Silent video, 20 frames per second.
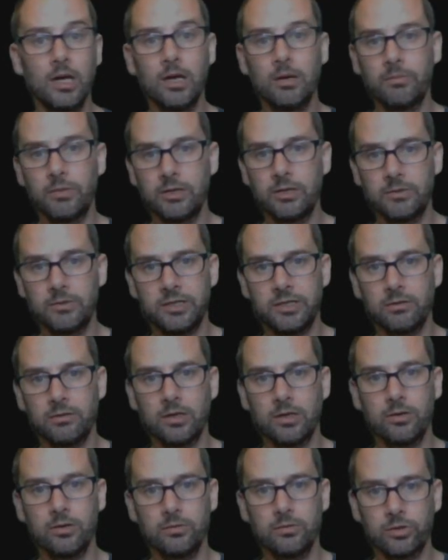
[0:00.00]
but
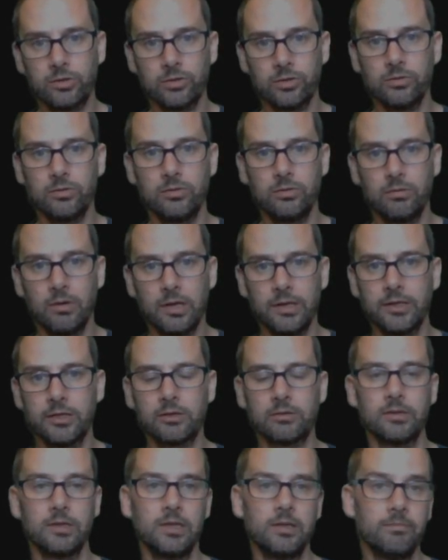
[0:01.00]
0, 2, and
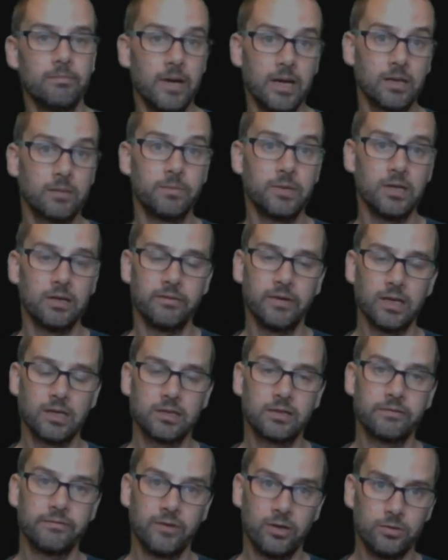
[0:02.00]
3 make p of x
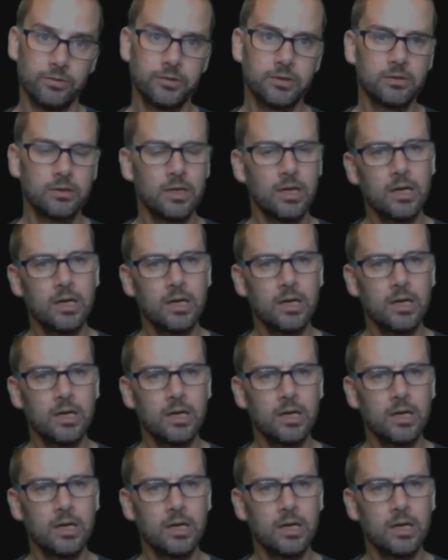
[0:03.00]
false.